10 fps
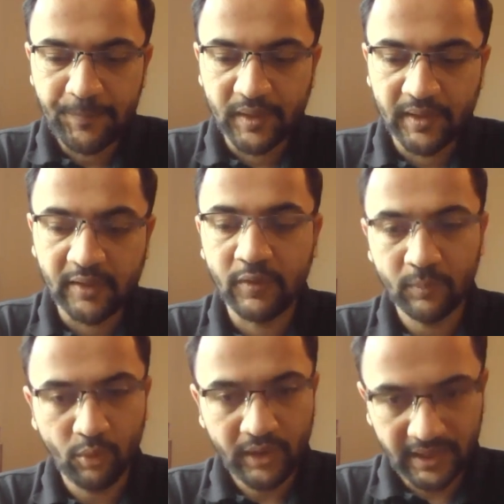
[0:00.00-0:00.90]
There's
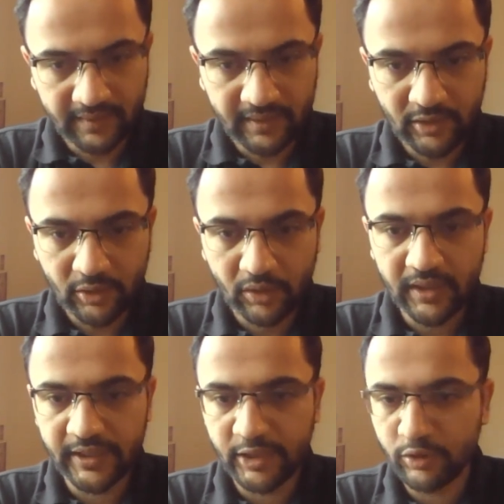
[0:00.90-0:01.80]
one more dataset
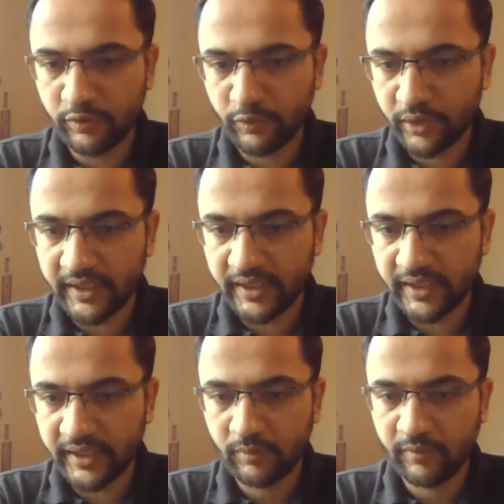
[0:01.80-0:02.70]
called Ego 4D
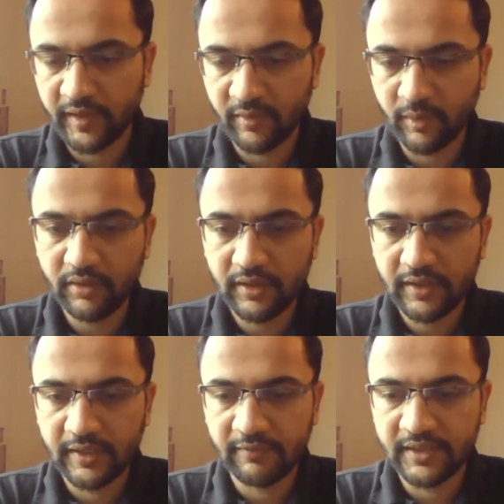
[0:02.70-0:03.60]
from Facebook,
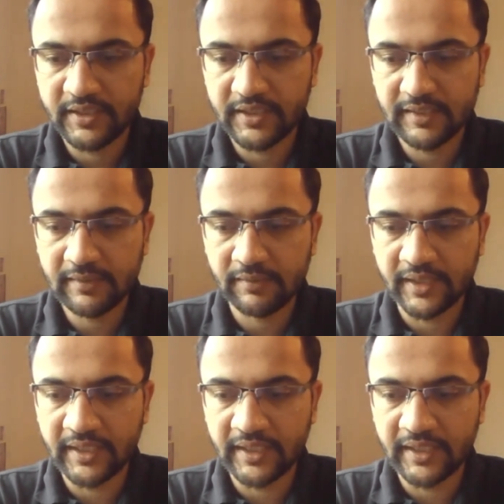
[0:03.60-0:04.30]
which is